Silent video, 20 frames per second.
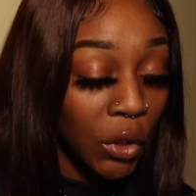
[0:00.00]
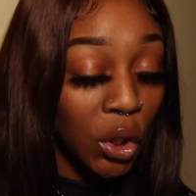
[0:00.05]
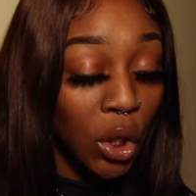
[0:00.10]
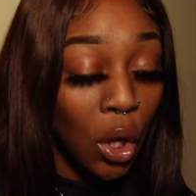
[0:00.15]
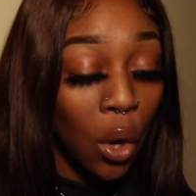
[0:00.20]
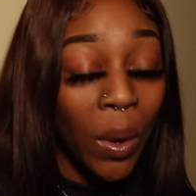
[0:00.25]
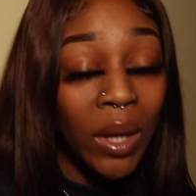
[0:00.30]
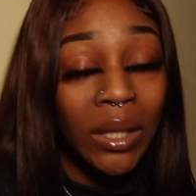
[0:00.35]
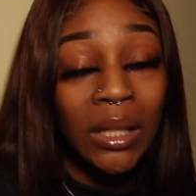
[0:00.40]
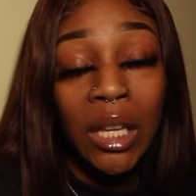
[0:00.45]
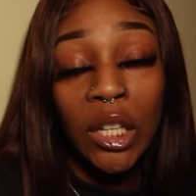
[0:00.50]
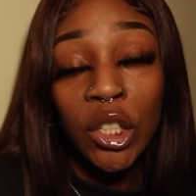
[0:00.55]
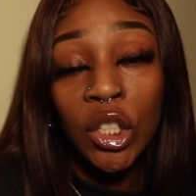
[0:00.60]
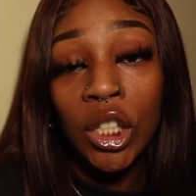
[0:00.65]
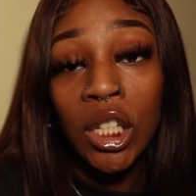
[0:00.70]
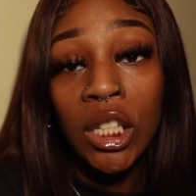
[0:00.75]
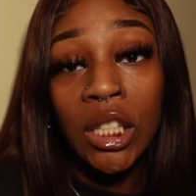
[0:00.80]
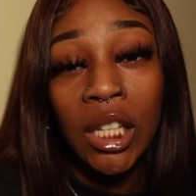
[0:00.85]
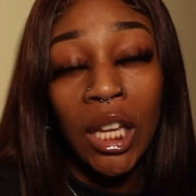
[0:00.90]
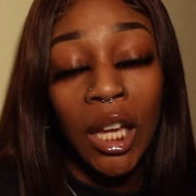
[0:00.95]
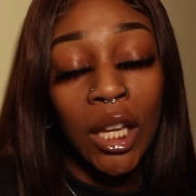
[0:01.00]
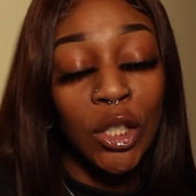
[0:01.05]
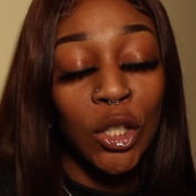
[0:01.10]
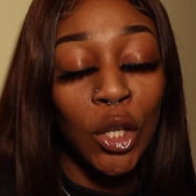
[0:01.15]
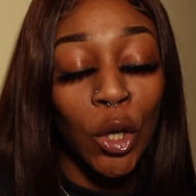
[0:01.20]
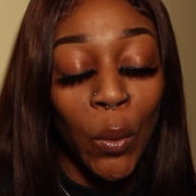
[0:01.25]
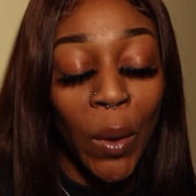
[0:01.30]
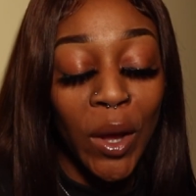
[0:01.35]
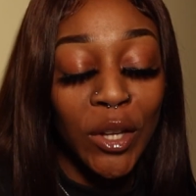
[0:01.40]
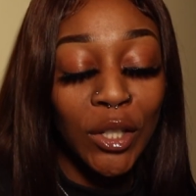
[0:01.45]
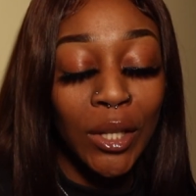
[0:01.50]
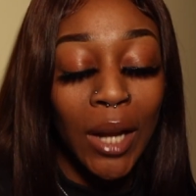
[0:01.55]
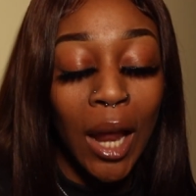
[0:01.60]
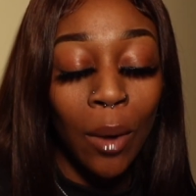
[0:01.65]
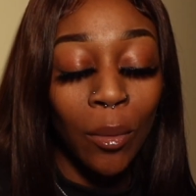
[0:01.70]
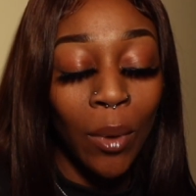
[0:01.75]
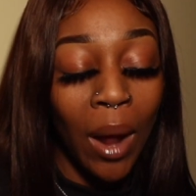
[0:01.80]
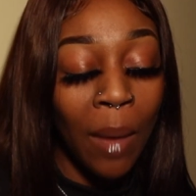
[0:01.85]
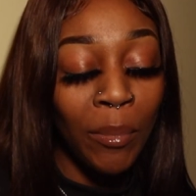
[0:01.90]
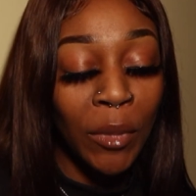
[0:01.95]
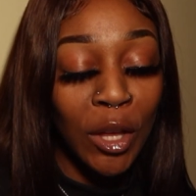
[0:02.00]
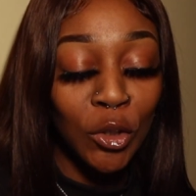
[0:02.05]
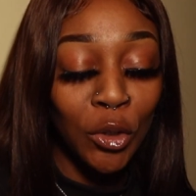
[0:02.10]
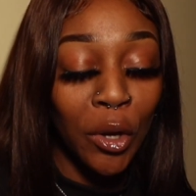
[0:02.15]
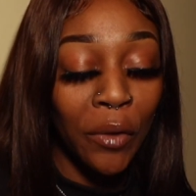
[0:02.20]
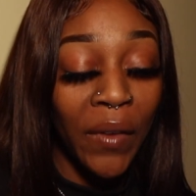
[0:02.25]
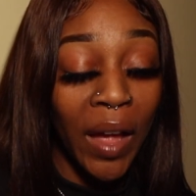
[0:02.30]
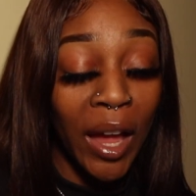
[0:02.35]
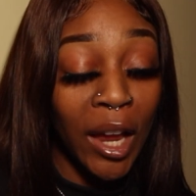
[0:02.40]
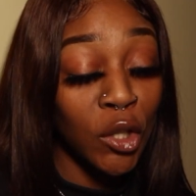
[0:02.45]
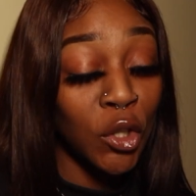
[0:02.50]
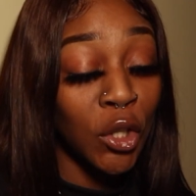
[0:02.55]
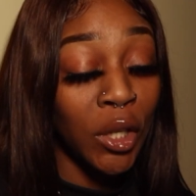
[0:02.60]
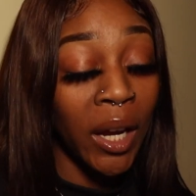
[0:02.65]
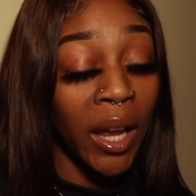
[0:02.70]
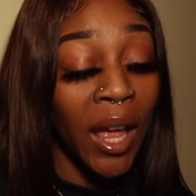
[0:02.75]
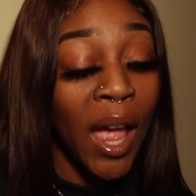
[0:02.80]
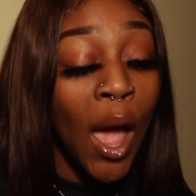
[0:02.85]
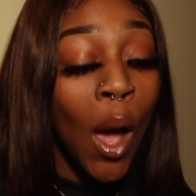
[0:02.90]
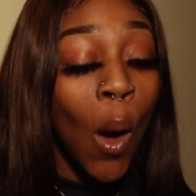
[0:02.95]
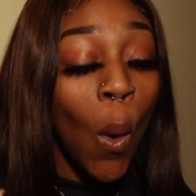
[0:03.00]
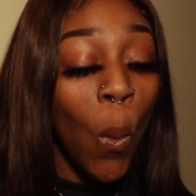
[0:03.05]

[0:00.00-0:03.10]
So essentially, to answer your question, I'm not sure if I answered it.